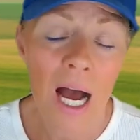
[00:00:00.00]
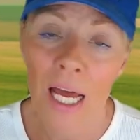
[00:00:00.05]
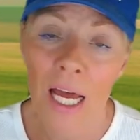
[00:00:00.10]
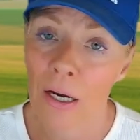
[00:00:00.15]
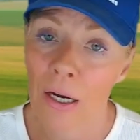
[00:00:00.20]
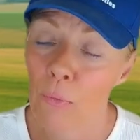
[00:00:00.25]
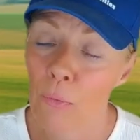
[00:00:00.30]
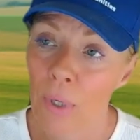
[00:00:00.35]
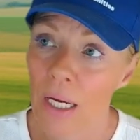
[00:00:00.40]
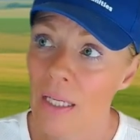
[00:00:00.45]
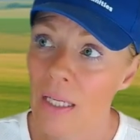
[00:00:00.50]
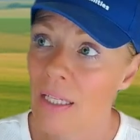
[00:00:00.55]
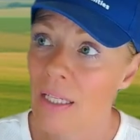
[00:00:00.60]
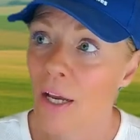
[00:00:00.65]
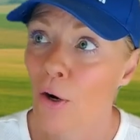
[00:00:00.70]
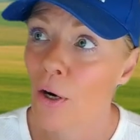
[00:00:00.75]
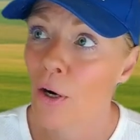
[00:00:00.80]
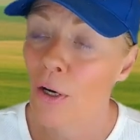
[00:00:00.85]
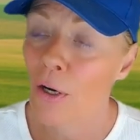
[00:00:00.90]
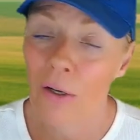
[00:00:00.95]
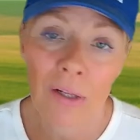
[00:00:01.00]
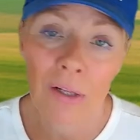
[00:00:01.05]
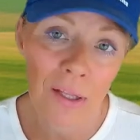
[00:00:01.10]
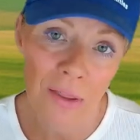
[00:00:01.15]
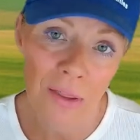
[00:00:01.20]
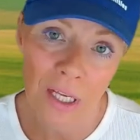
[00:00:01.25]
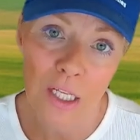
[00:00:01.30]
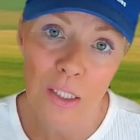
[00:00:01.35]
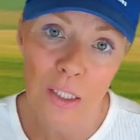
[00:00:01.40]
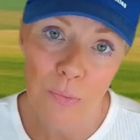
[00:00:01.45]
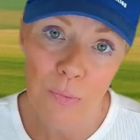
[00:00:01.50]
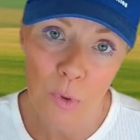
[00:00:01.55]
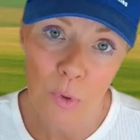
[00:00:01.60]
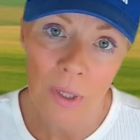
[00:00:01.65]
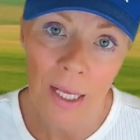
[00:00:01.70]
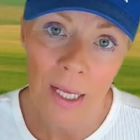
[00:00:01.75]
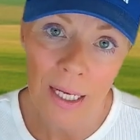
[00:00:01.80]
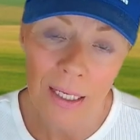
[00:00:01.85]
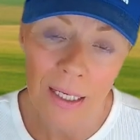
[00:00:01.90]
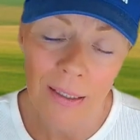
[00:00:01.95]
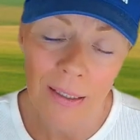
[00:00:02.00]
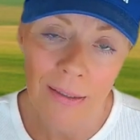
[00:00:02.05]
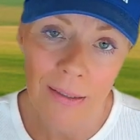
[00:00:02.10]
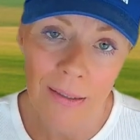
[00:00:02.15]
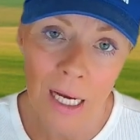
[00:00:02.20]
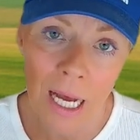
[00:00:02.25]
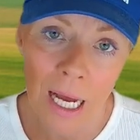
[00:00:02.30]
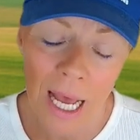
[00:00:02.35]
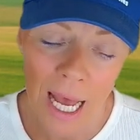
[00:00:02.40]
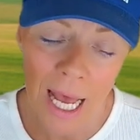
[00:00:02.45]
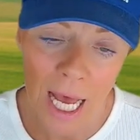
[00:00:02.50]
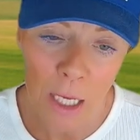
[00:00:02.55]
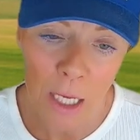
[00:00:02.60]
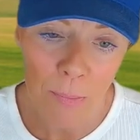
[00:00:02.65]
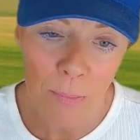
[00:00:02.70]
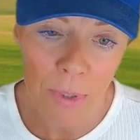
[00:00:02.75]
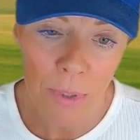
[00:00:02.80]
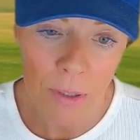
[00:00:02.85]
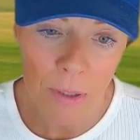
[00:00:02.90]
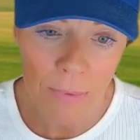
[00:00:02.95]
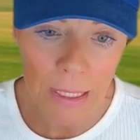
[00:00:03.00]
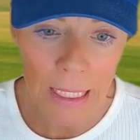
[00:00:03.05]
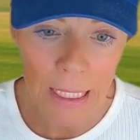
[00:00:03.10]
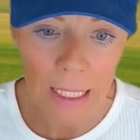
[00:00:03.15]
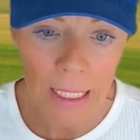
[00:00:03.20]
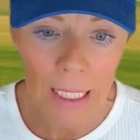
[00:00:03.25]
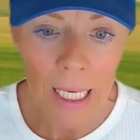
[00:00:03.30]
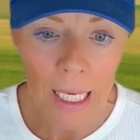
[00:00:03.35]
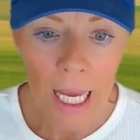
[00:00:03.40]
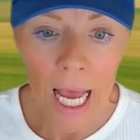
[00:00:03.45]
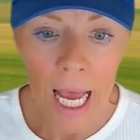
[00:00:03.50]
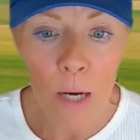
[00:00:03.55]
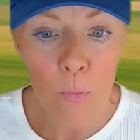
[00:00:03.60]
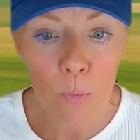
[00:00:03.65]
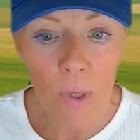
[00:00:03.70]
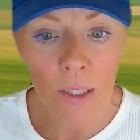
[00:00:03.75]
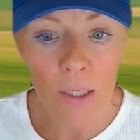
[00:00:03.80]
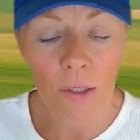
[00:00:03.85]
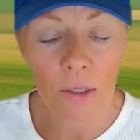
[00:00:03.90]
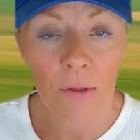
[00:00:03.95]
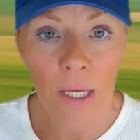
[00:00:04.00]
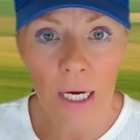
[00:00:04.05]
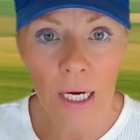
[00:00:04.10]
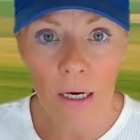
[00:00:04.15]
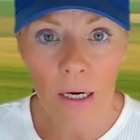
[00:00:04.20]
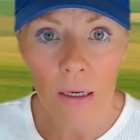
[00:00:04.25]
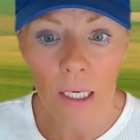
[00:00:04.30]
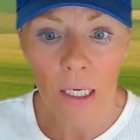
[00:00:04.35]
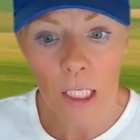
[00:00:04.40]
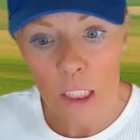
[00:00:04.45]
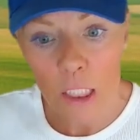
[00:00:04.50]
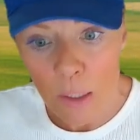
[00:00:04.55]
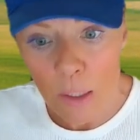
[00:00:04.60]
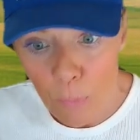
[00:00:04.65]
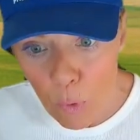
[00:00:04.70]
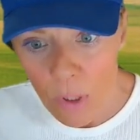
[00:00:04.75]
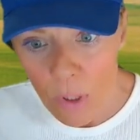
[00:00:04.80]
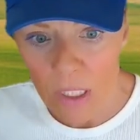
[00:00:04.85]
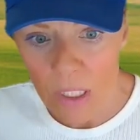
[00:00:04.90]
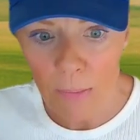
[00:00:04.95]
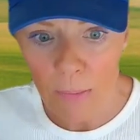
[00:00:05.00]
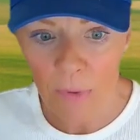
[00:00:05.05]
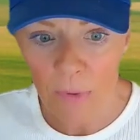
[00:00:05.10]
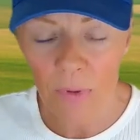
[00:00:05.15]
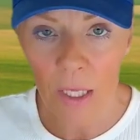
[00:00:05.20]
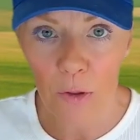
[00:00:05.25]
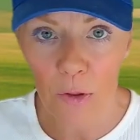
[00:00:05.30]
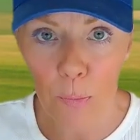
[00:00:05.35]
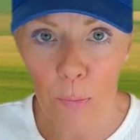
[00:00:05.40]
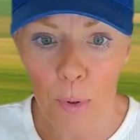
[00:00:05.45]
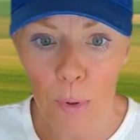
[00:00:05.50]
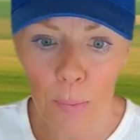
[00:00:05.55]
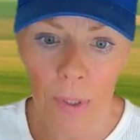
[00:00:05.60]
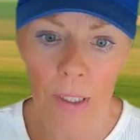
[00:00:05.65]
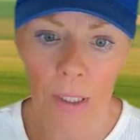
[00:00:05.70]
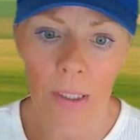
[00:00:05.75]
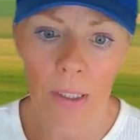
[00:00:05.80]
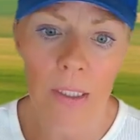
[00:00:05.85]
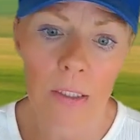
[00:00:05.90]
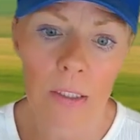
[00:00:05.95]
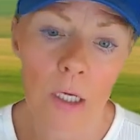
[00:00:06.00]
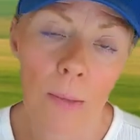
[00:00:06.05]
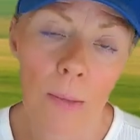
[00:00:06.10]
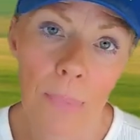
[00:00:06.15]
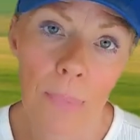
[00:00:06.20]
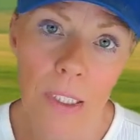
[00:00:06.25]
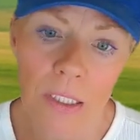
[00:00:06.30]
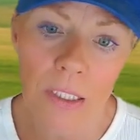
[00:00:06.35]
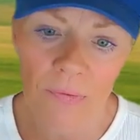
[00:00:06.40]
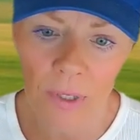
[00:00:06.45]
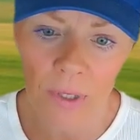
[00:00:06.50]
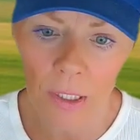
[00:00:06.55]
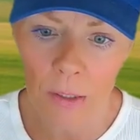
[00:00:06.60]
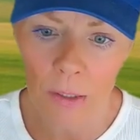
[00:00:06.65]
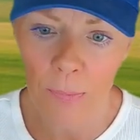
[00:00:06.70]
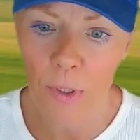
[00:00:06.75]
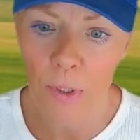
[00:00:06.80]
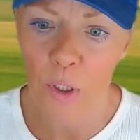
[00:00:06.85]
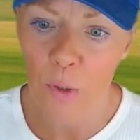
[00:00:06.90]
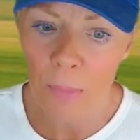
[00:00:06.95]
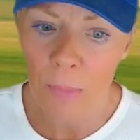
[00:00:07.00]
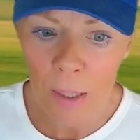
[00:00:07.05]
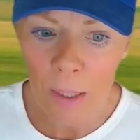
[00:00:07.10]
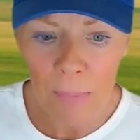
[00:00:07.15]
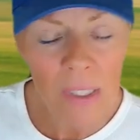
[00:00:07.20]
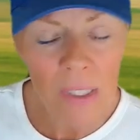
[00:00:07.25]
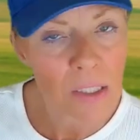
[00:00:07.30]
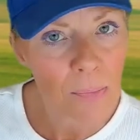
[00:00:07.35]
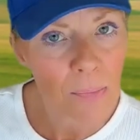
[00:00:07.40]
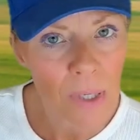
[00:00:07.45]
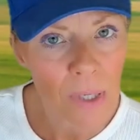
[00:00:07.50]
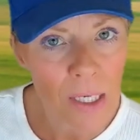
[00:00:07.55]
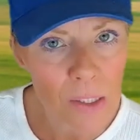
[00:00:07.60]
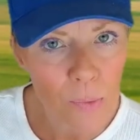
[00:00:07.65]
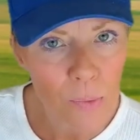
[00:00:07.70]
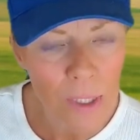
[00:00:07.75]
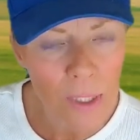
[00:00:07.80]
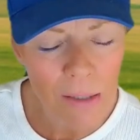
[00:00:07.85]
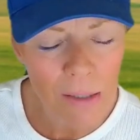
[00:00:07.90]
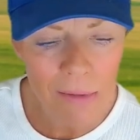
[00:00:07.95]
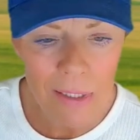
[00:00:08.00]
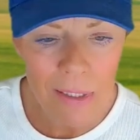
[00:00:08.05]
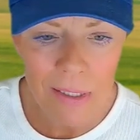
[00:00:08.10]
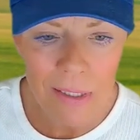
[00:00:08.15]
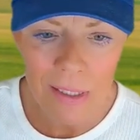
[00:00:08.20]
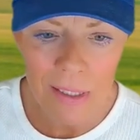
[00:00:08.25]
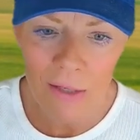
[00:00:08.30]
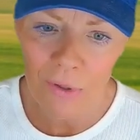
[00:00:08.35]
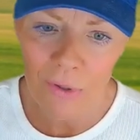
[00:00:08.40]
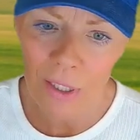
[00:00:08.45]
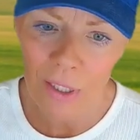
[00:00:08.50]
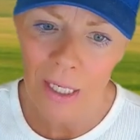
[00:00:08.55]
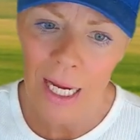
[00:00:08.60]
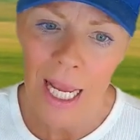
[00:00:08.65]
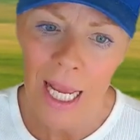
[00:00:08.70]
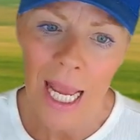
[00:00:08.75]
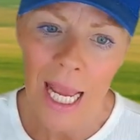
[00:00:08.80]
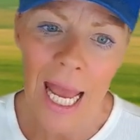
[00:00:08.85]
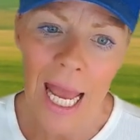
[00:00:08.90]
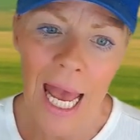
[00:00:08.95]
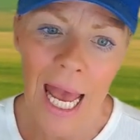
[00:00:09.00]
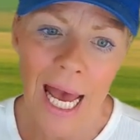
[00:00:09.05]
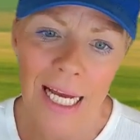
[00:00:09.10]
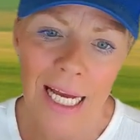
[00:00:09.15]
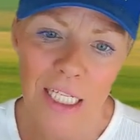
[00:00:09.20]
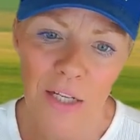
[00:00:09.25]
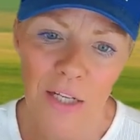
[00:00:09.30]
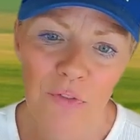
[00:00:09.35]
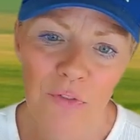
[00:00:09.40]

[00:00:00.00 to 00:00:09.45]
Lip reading: And when I say article, I think it's more like a handbook, really. And while you're there, explore some of the other preparedness topics available. You might be surprised what you discover. And